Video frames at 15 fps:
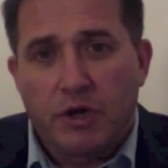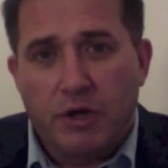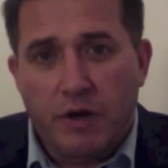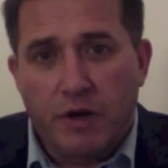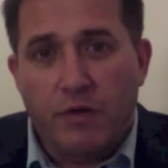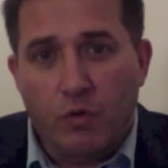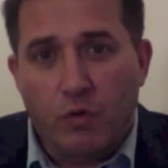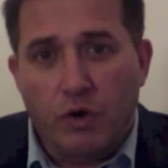In
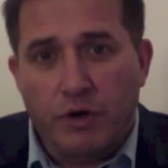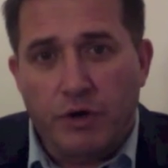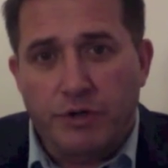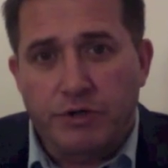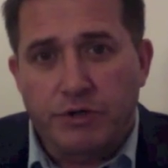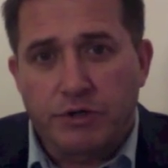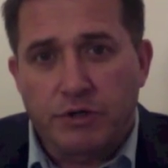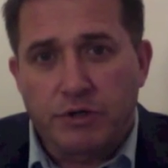other
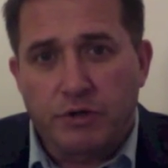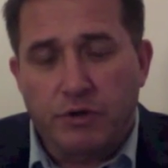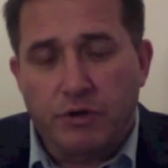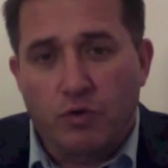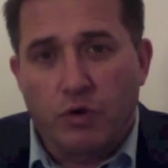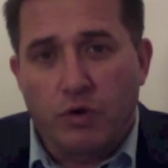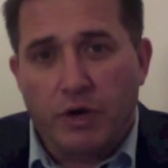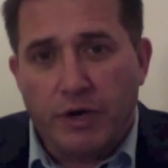words,
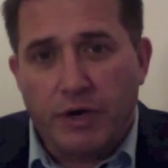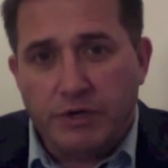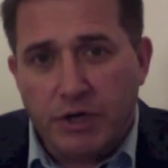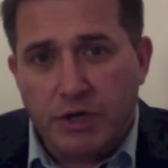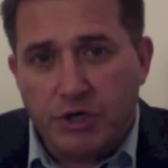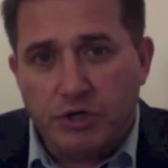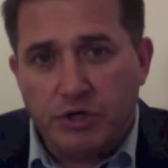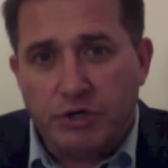the
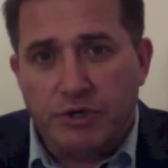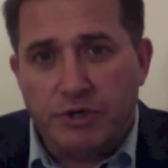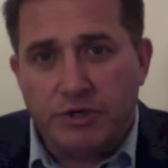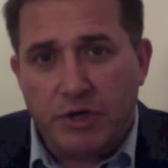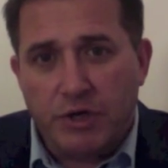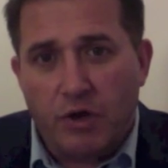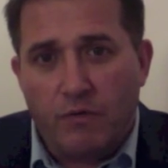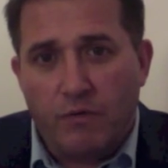organisation
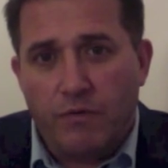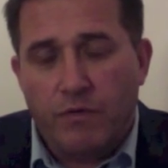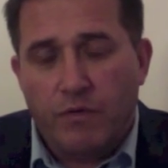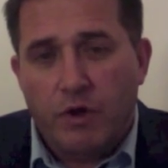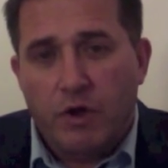itself